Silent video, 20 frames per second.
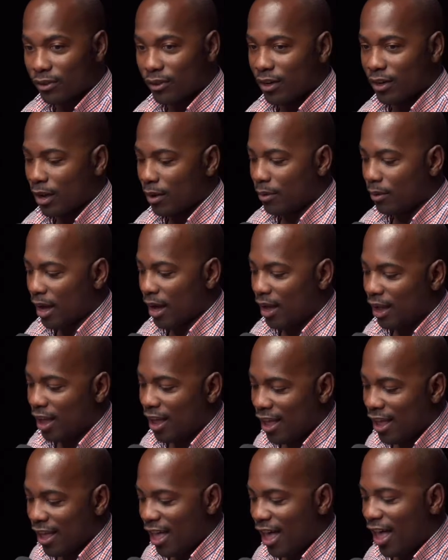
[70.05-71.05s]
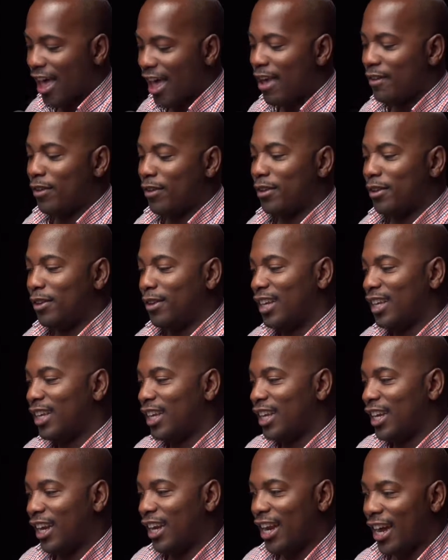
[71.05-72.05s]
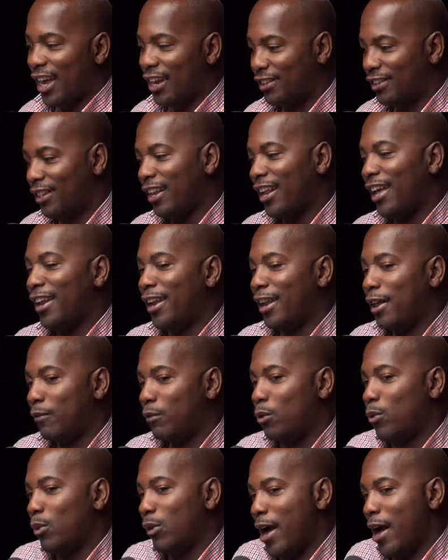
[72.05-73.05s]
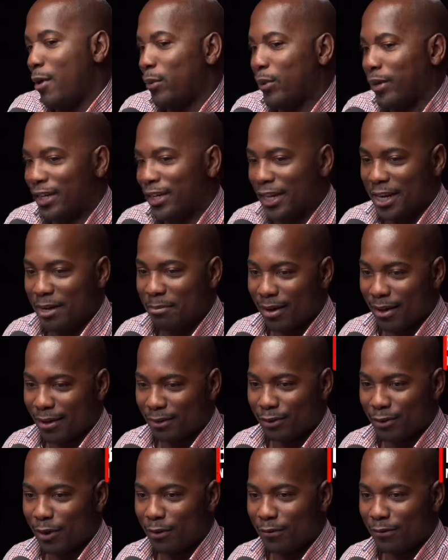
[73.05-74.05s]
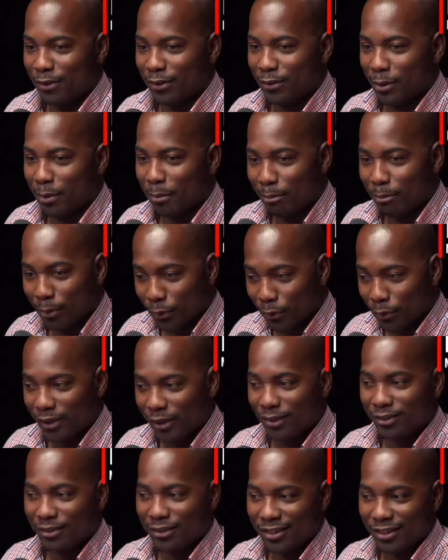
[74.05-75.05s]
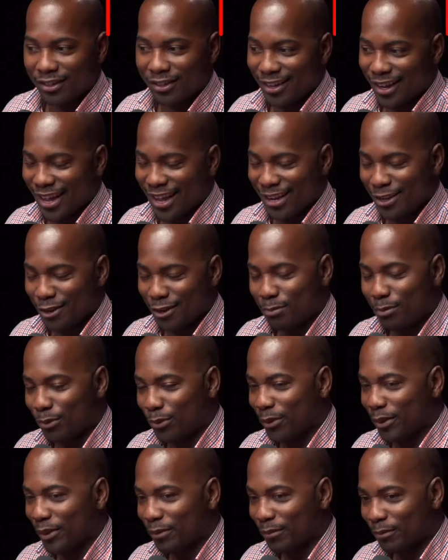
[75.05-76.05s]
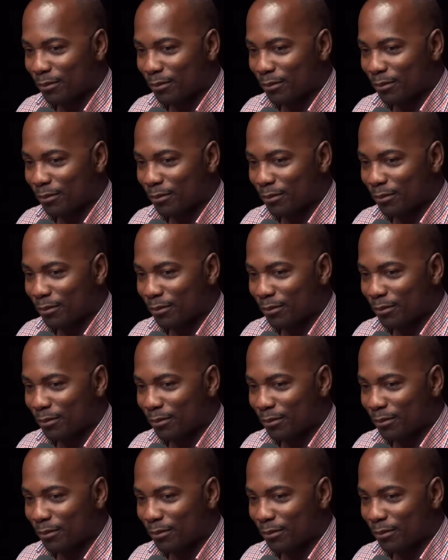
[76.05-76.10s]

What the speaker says: I haven't gotten to that level where I would deem myself as a Buddhist at this point."